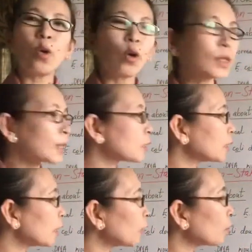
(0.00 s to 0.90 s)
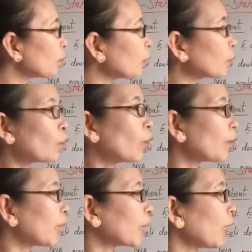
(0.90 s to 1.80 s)
or such DNA would be
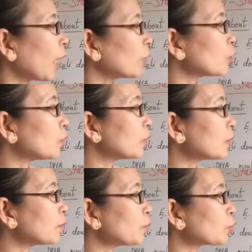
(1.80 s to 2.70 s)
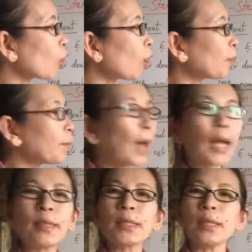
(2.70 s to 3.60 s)
forming a top
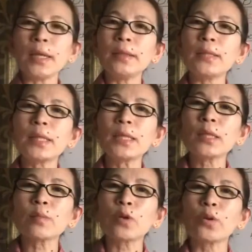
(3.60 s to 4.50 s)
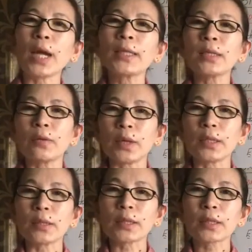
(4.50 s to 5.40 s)
band in the cesium chloride
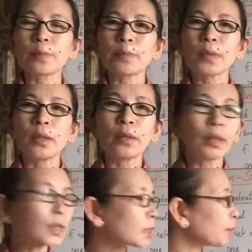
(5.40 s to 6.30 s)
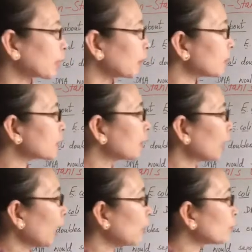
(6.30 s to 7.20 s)
gradients. This is because
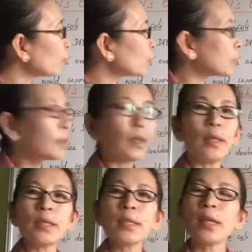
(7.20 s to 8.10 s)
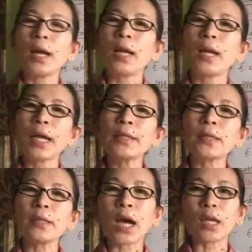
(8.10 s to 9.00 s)
N14 is a
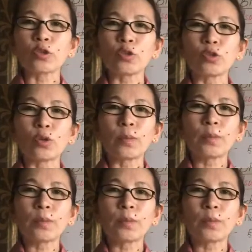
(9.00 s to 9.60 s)
lighter isotope.